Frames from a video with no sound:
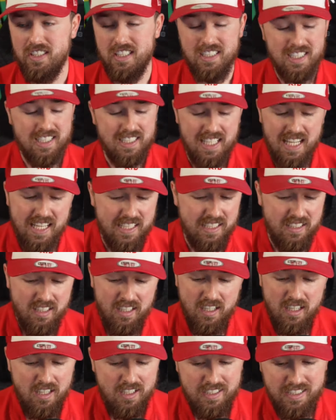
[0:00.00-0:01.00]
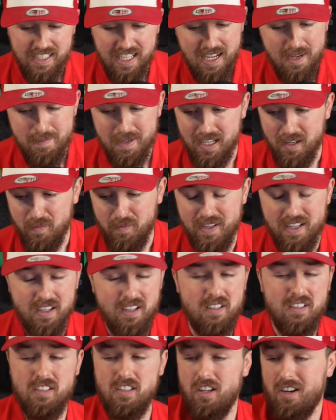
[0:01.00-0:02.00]
And today, yeah, man, I think
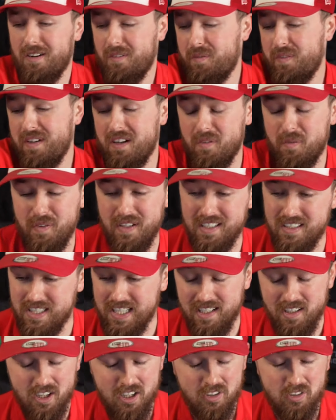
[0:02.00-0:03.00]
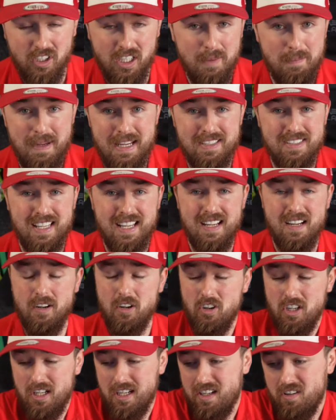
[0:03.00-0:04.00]
I, I think Ten I got the best out. I
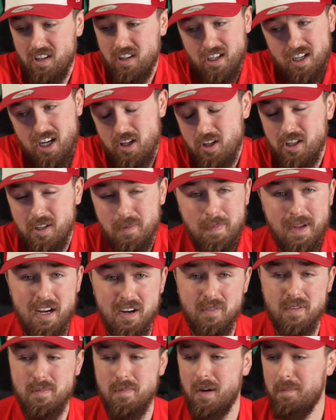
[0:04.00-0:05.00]
got the, got the, got the better of him.